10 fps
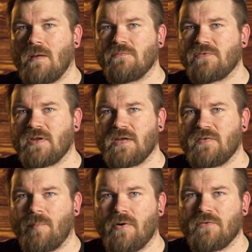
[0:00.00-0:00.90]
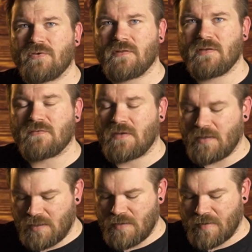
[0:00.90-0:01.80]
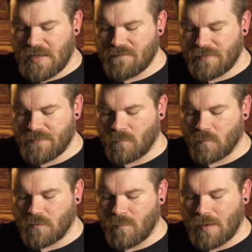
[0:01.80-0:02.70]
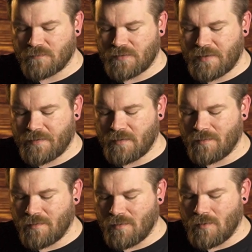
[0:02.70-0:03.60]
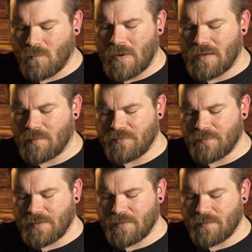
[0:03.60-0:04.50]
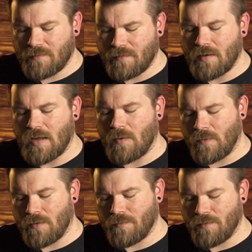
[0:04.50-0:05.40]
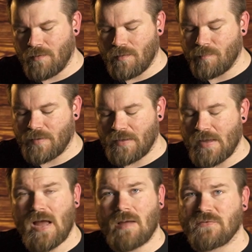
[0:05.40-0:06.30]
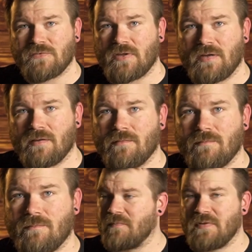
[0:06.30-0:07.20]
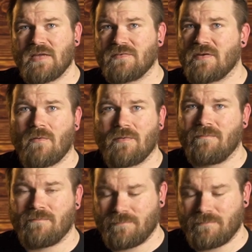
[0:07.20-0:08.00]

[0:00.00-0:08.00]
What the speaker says: I'm just gonna get to burnishing these. If I have anything worthwhile saying while I'm doing it, I will, but I'm just gonna get to going.